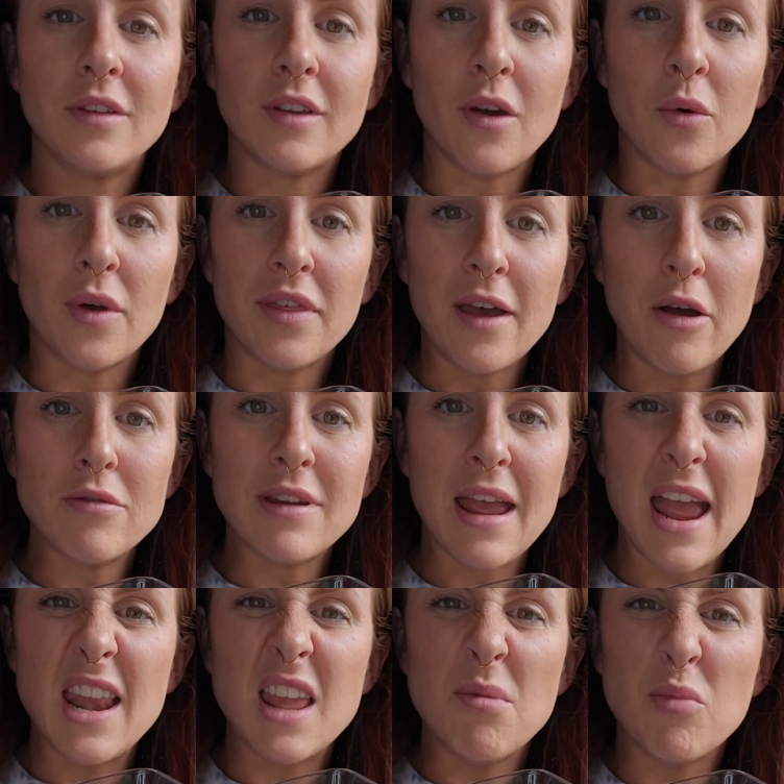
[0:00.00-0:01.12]
So without
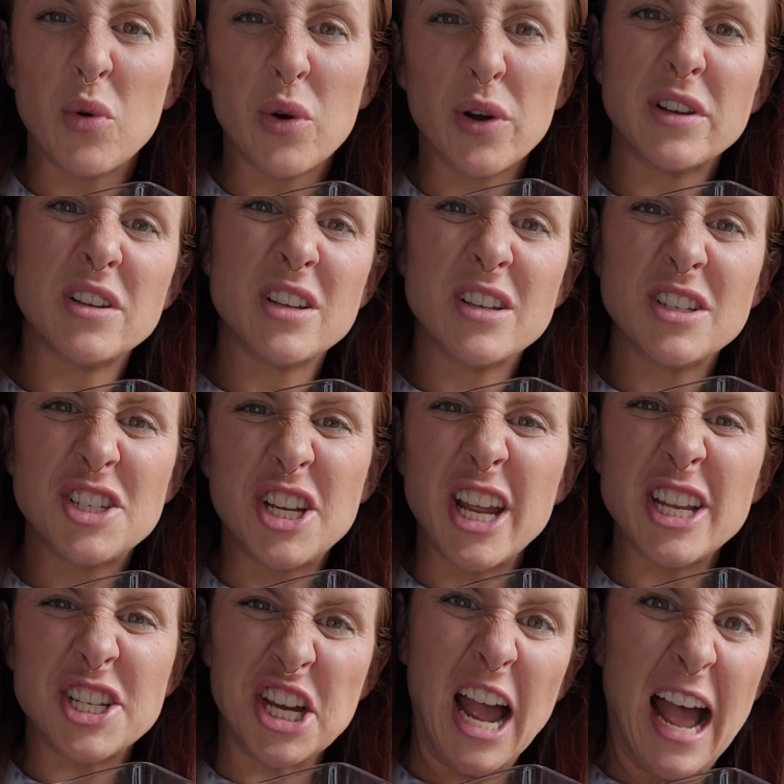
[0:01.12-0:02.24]
any more
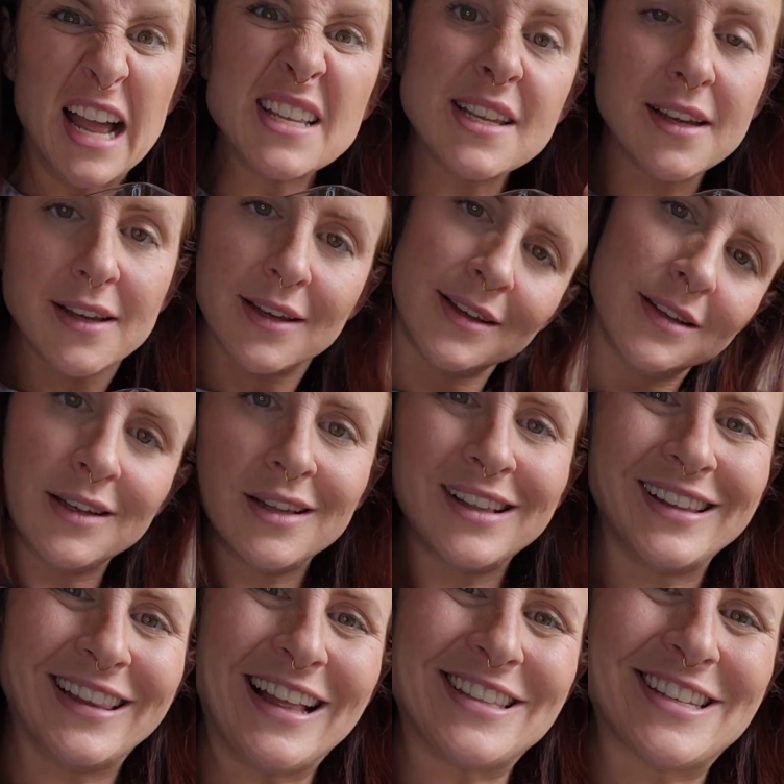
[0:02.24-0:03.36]
chit-chat,
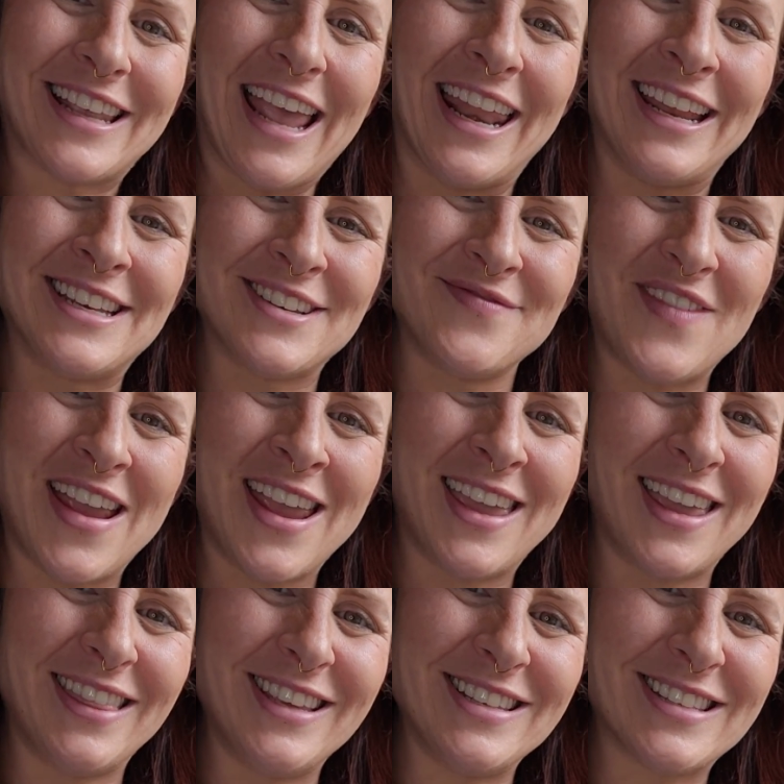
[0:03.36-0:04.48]
let's get into
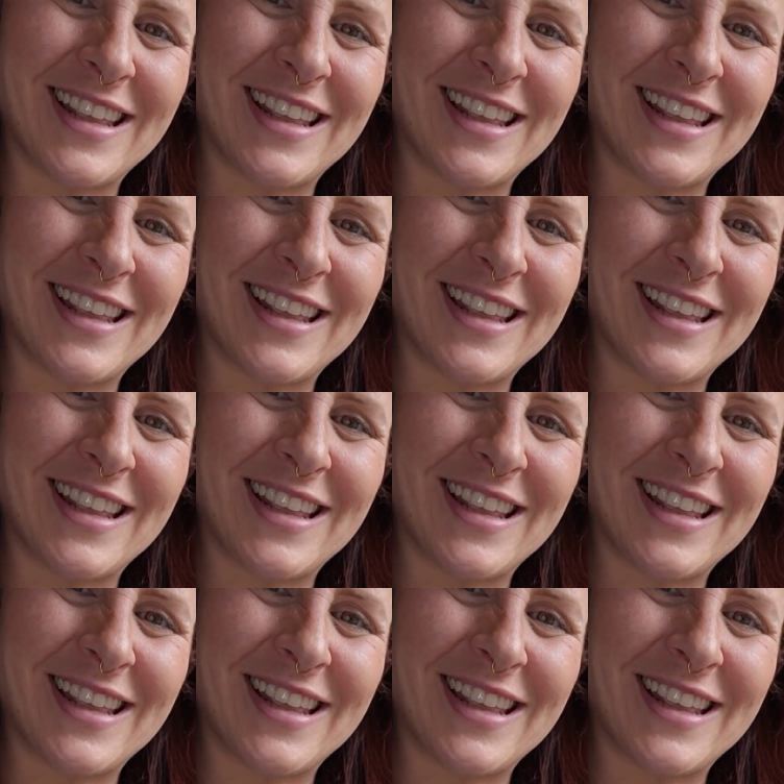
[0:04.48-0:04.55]
making these